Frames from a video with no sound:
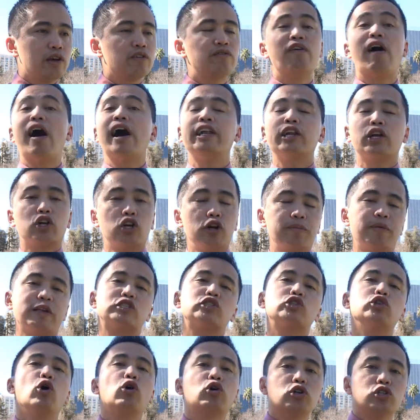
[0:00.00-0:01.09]
Find a group
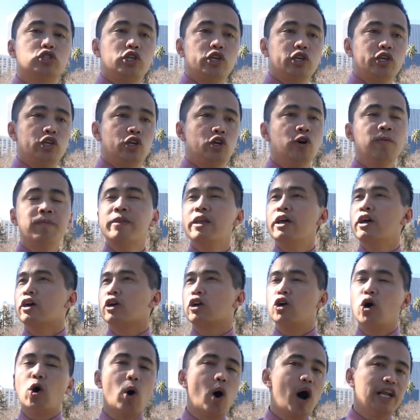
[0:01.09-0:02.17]
that's local to you,
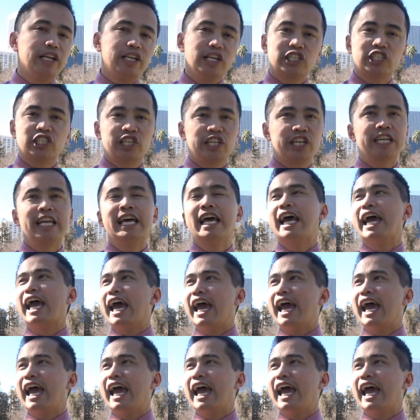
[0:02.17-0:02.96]
go audition,